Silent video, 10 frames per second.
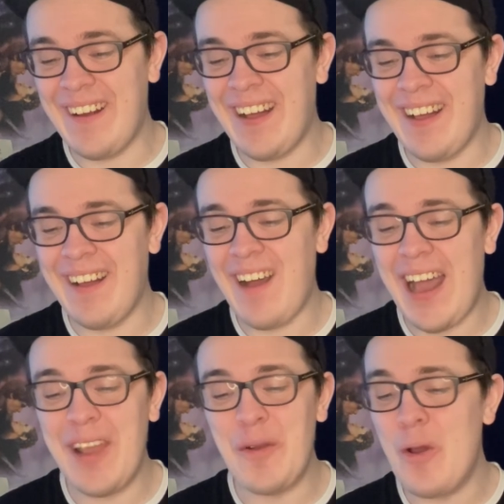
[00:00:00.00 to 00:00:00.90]

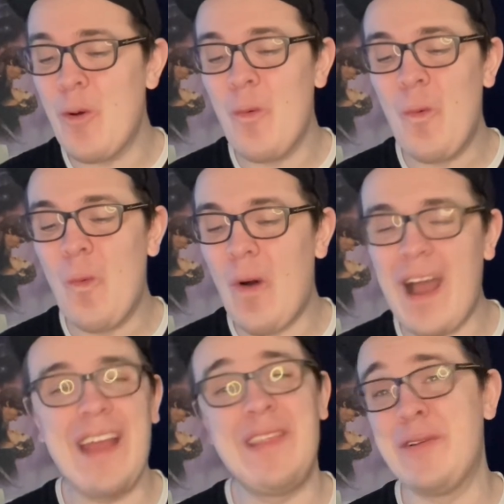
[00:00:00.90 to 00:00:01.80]
I don't know
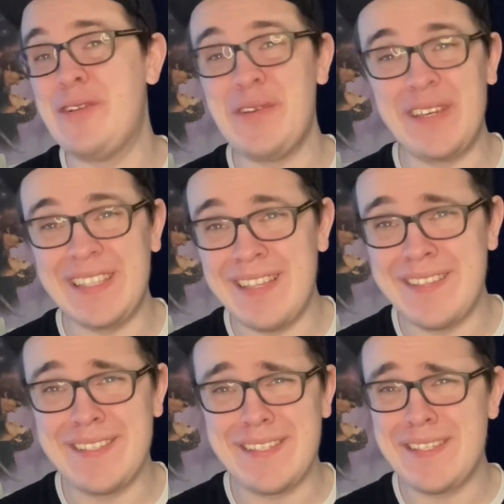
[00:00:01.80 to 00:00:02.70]
why they're doing
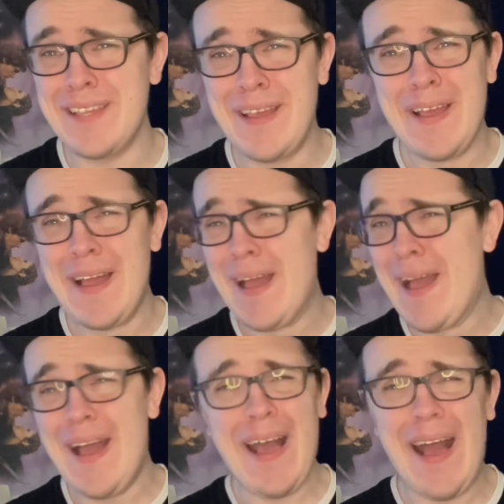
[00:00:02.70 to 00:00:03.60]
this.
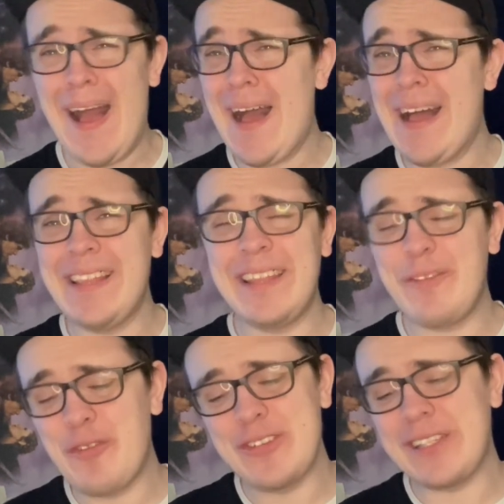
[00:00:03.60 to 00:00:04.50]
The
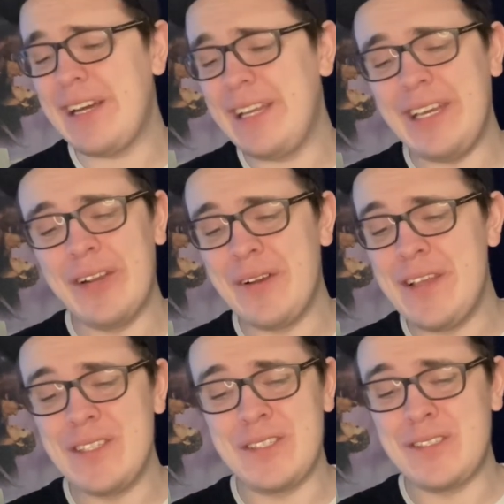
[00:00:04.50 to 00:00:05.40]
first Gladiator
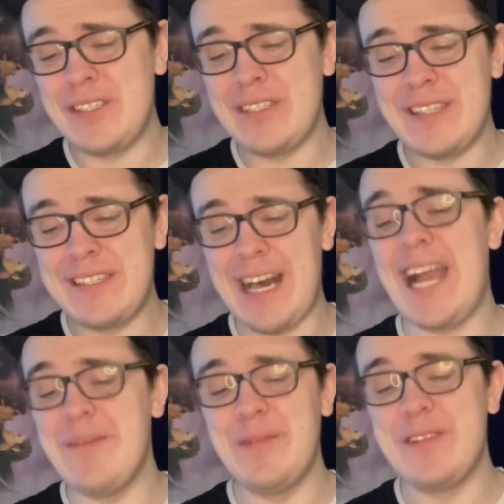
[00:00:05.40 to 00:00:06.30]
is just a
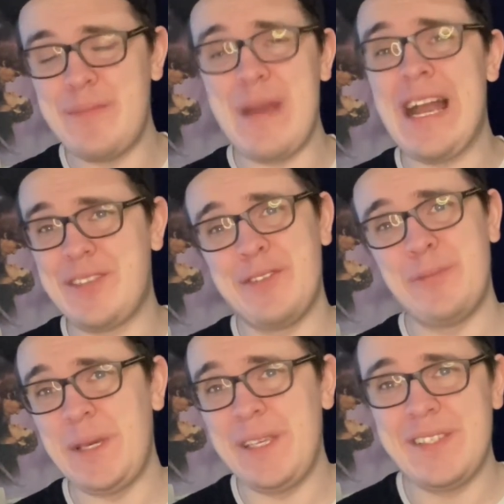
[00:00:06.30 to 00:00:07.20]
timeless
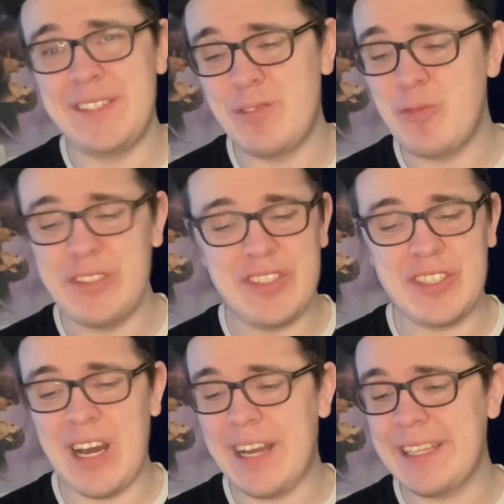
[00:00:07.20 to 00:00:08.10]
masterpiece. Really,
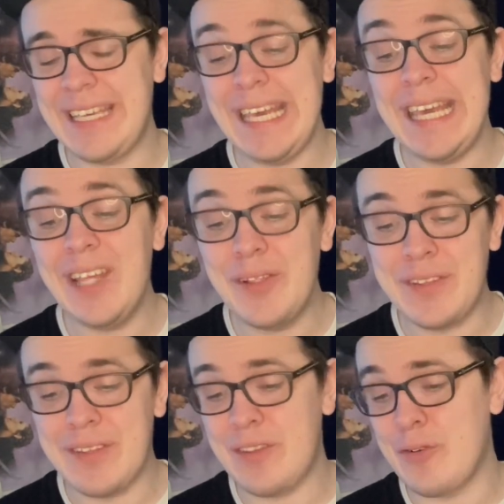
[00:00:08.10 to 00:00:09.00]
Scott
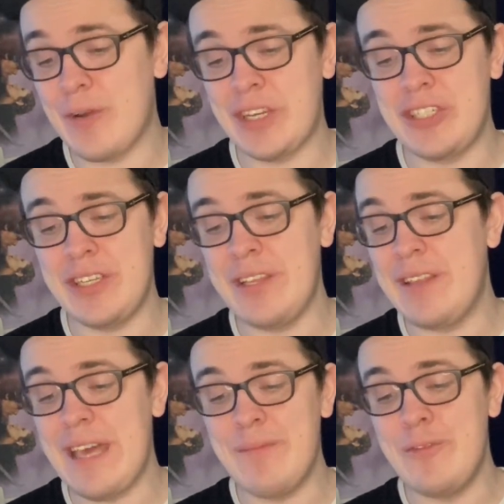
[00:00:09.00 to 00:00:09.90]
killed the direction
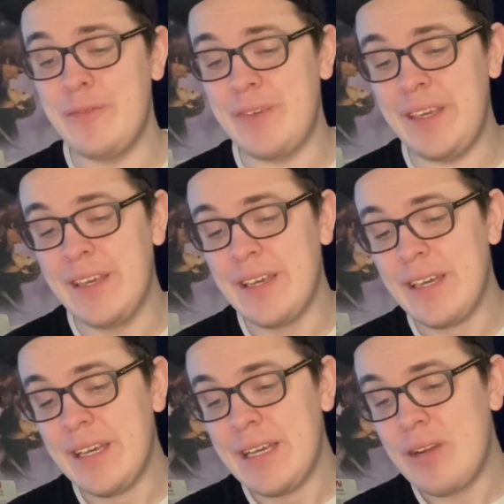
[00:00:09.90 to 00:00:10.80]
in that movie.
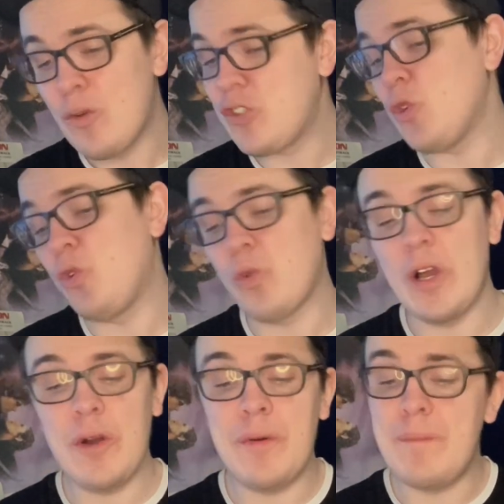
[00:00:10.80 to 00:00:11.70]
Russell
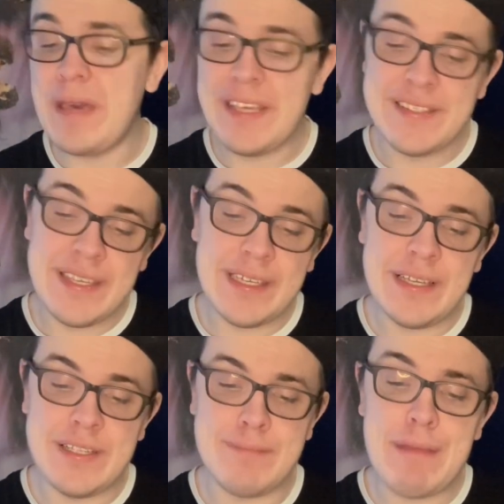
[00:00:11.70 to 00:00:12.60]
Crowe, amazing.
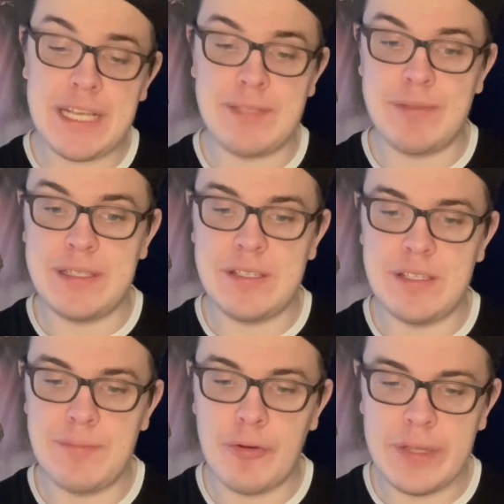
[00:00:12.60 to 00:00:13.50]
As Maximus
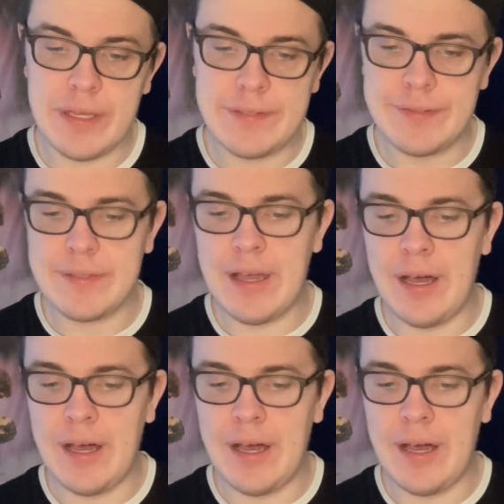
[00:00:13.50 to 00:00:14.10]
Decius Meridius.